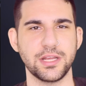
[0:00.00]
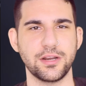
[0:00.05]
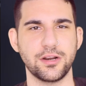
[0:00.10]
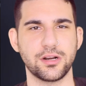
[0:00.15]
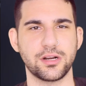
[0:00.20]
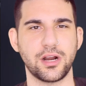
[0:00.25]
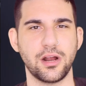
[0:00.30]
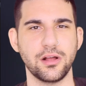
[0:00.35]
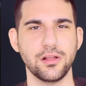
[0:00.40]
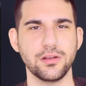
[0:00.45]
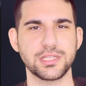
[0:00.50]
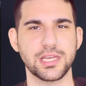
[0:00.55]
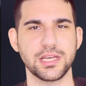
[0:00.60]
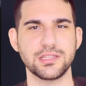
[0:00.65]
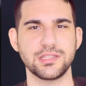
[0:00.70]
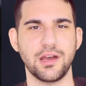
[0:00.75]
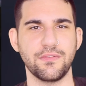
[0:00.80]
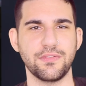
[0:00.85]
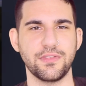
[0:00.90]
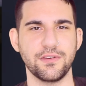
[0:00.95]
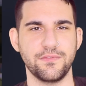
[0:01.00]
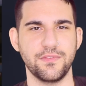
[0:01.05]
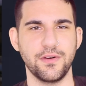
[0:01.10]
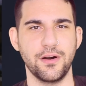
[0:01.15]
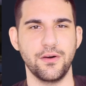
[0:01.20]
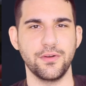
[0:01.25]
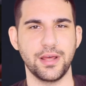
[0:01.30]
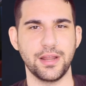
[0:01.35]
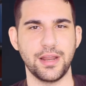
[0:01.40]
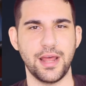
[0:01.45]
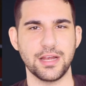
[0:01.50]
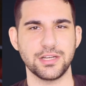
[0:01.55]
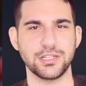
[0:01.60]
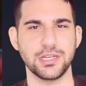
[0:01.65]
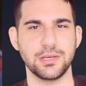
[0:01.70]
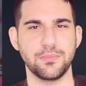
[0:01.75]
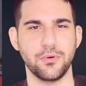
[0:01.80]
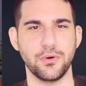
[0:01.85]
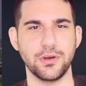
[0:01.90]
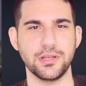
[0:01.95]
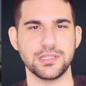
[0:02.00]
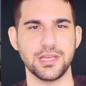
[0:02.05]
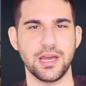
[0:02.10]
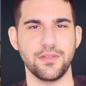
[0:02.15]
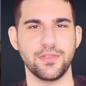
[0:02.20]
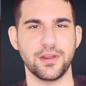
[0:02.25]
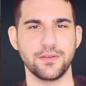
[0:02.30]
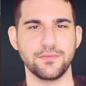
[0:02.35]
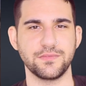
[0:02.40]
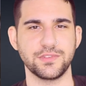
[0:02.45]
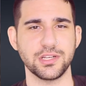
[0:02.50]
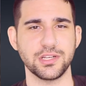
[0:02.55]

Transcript: center, Carlos gets off the phone and Ashley points out that if